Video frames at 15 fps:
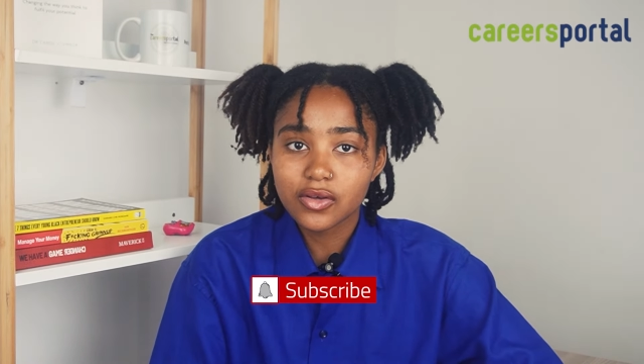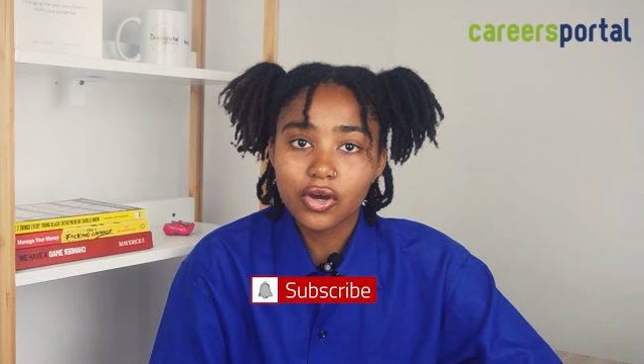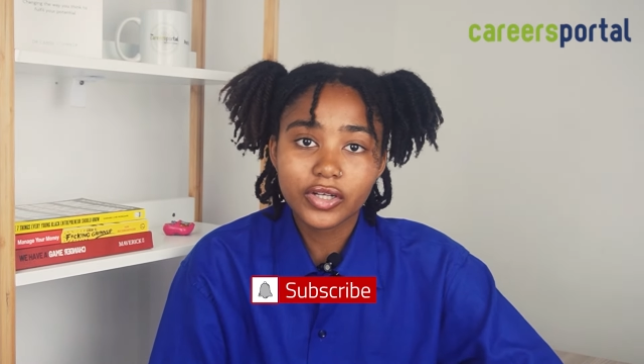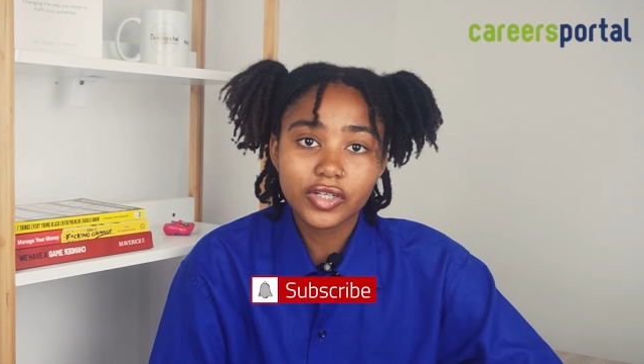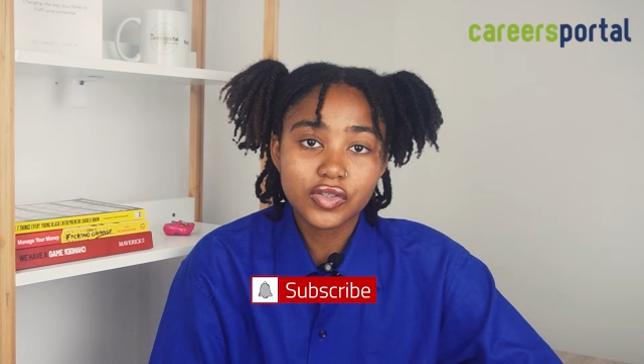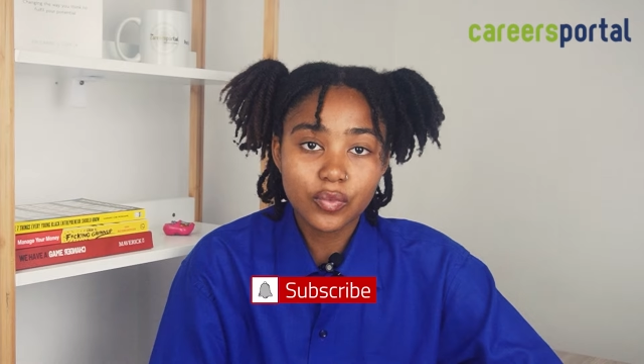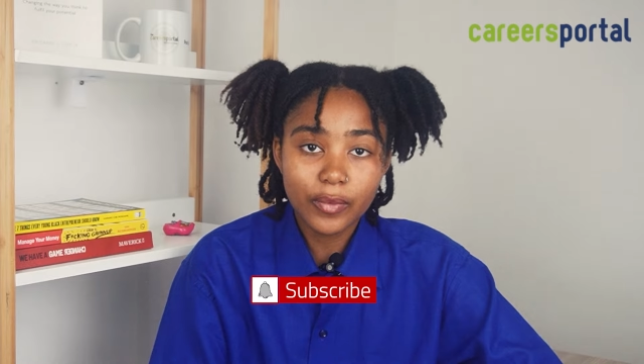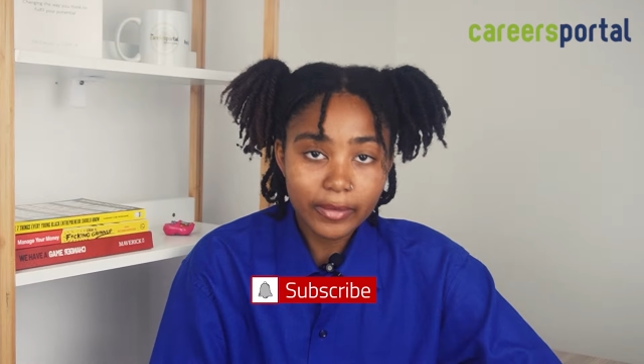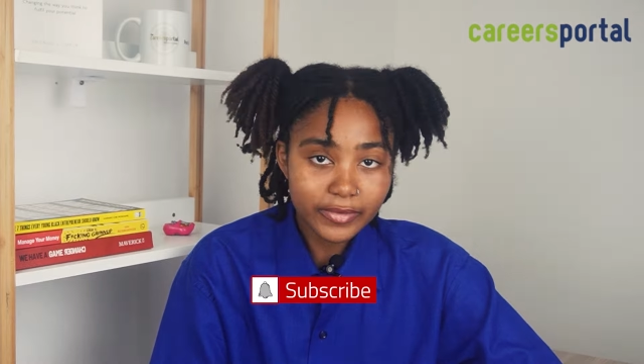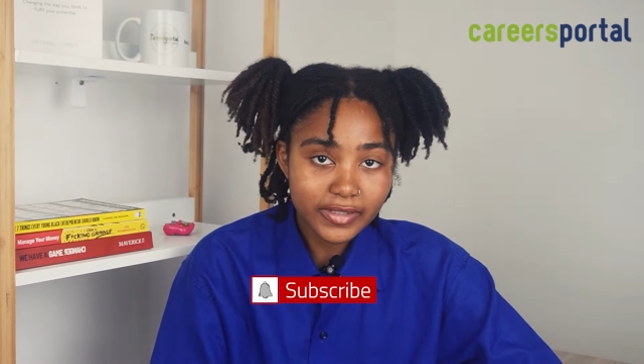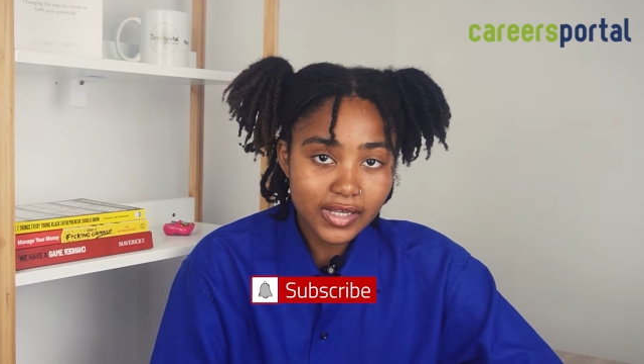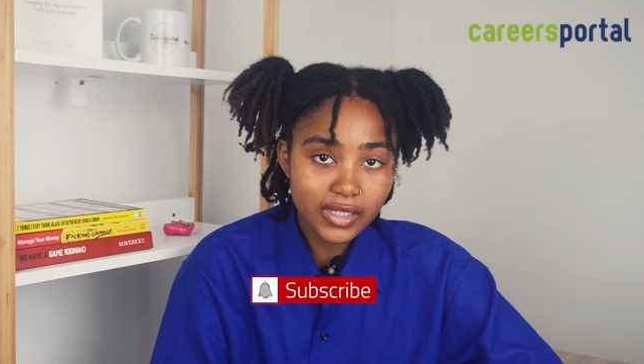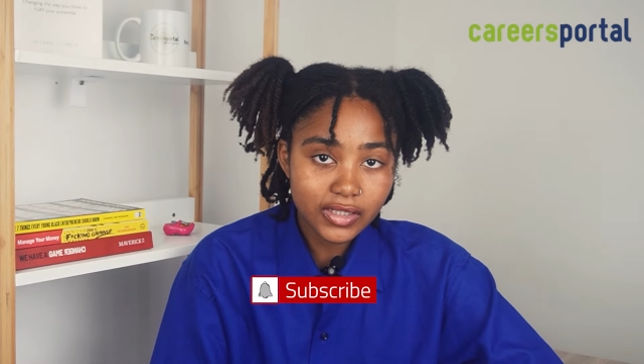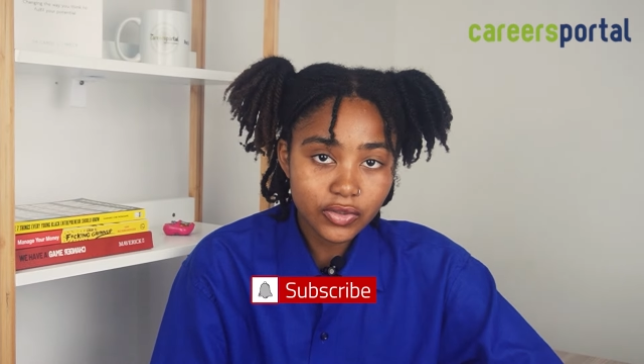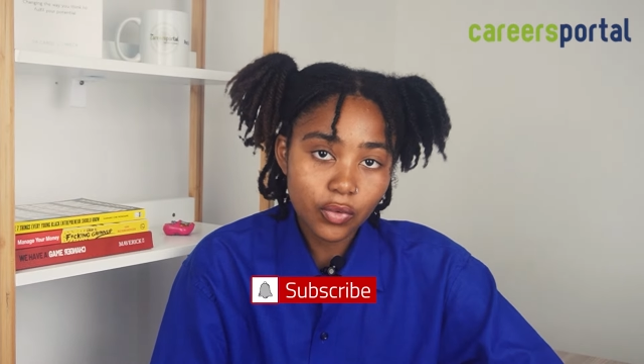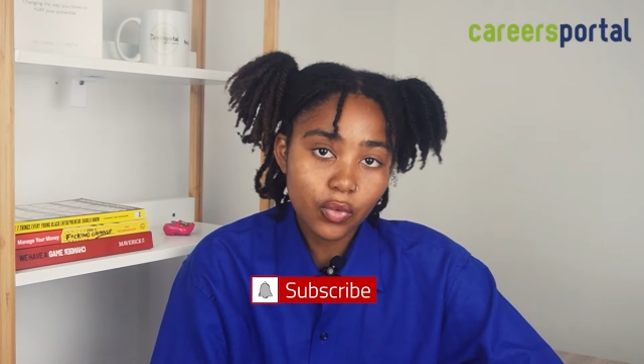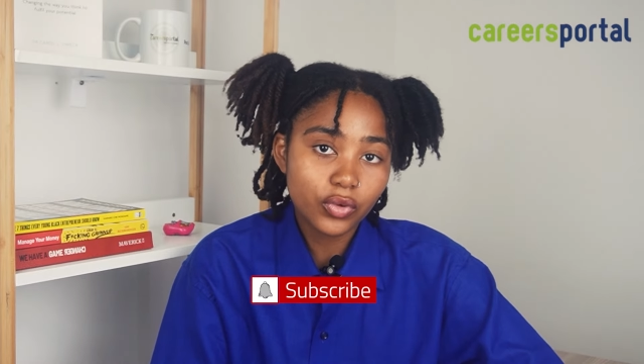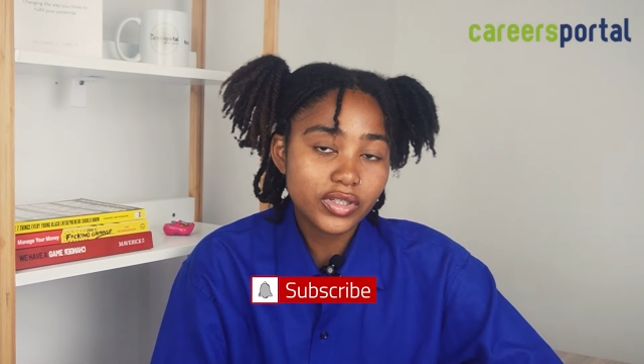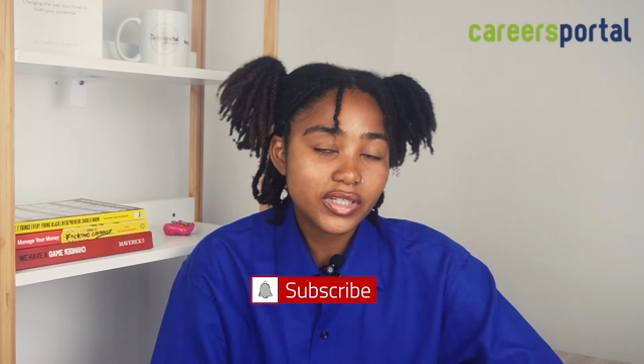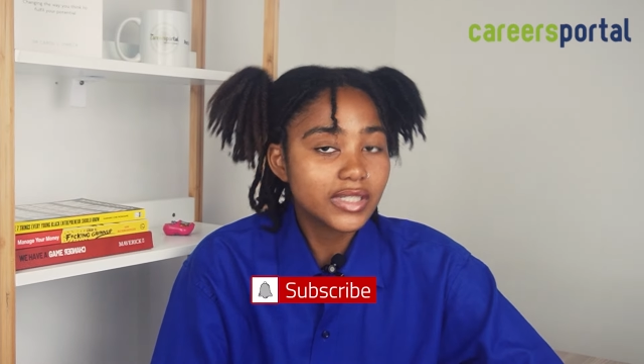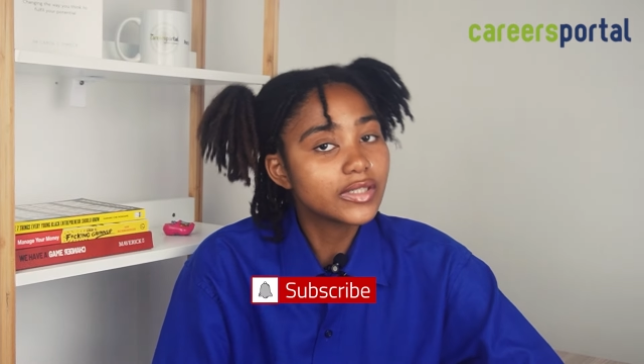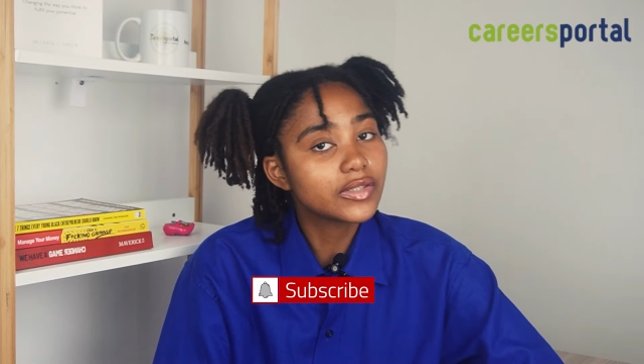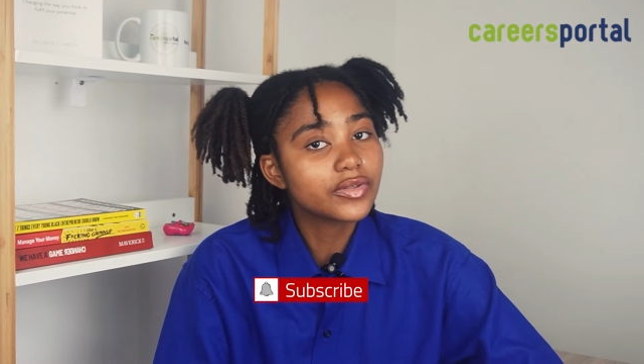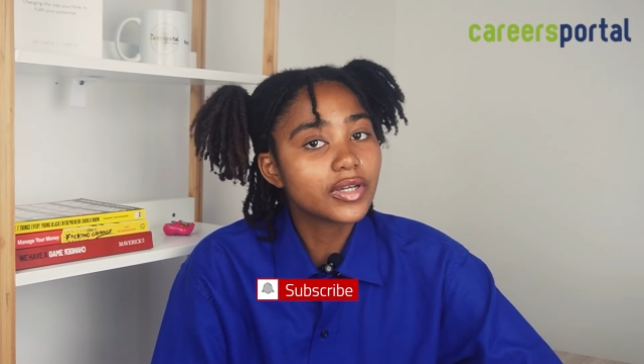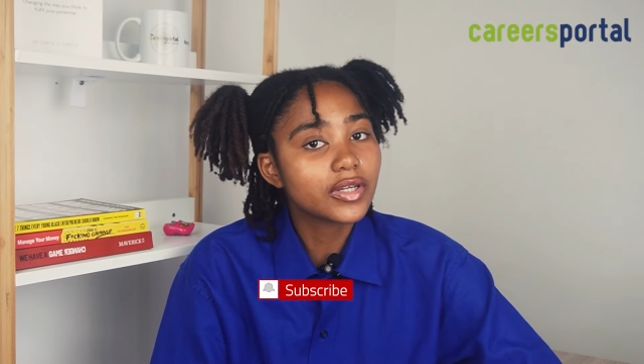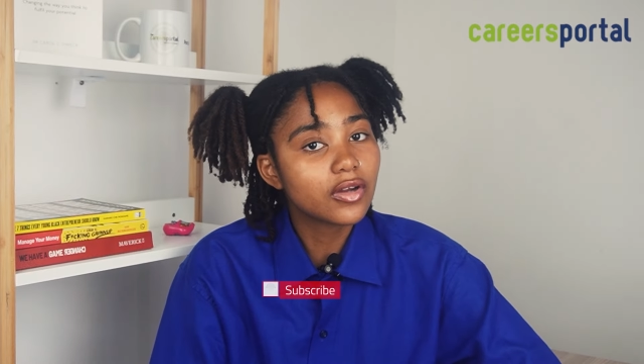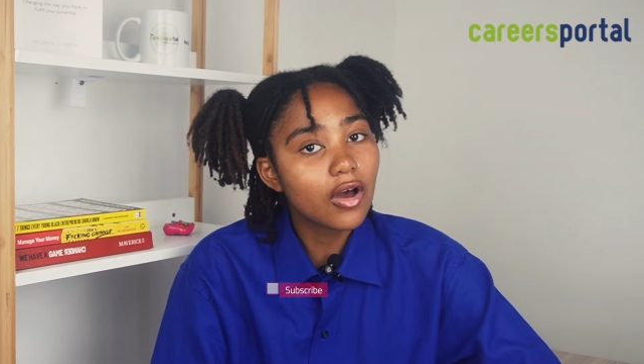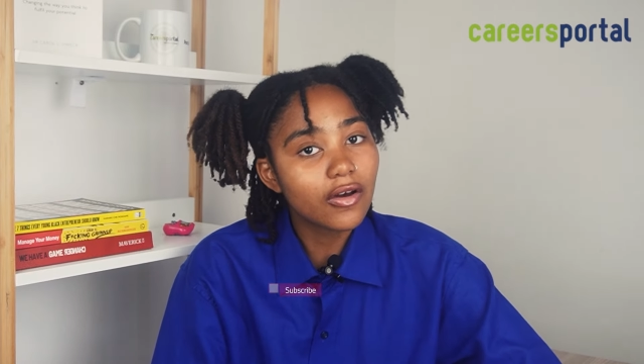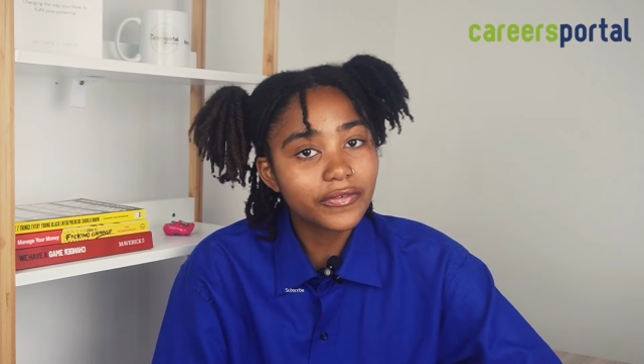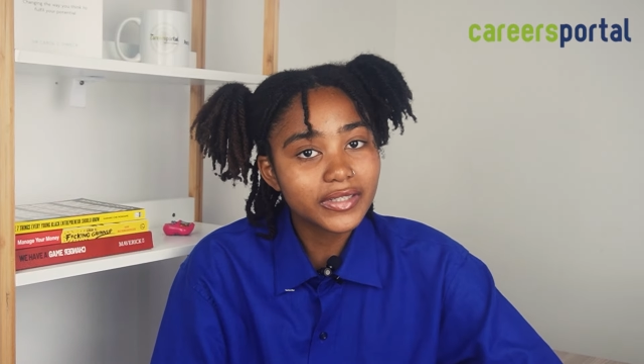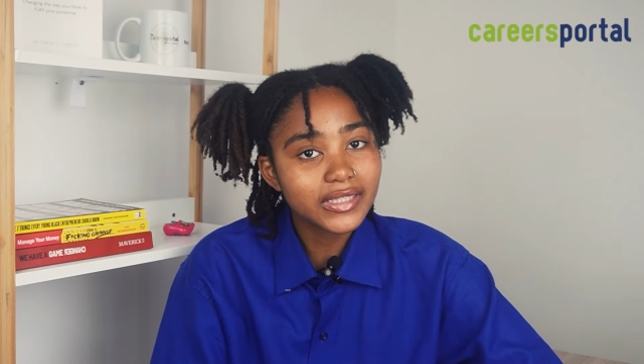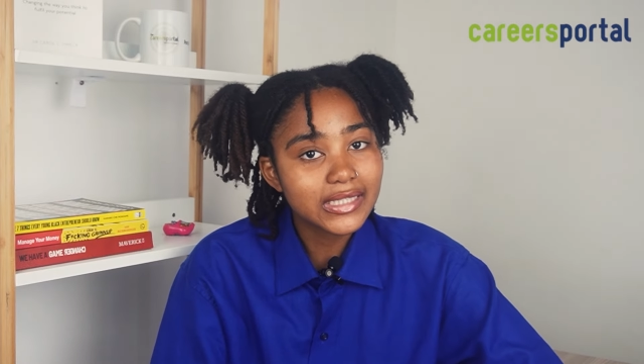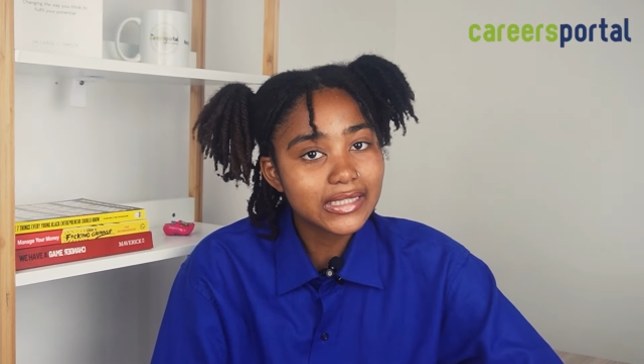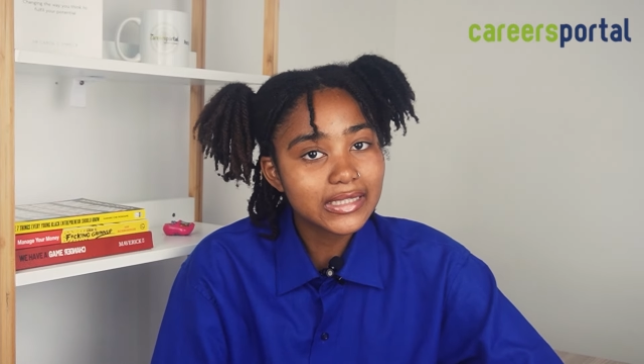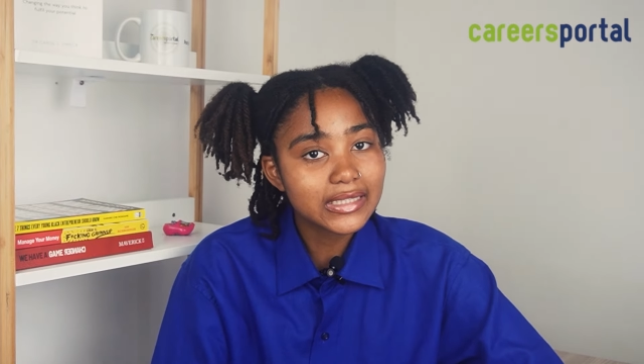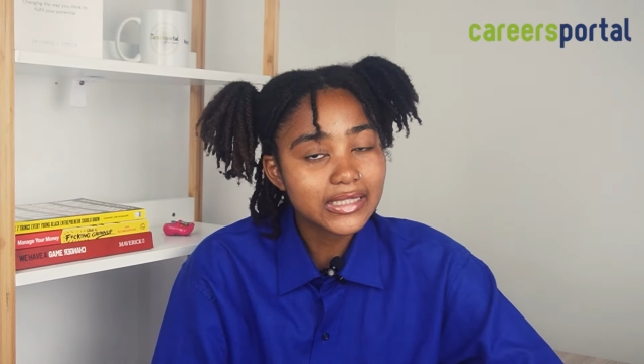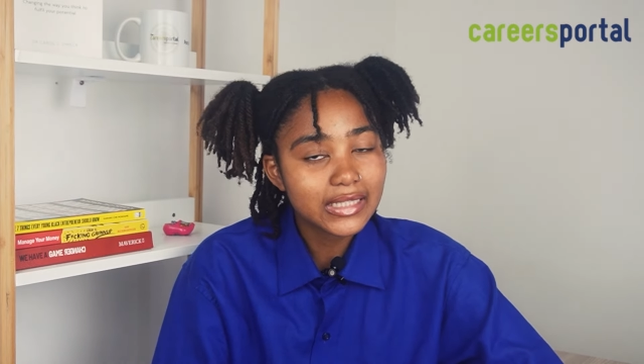on its website or district offices.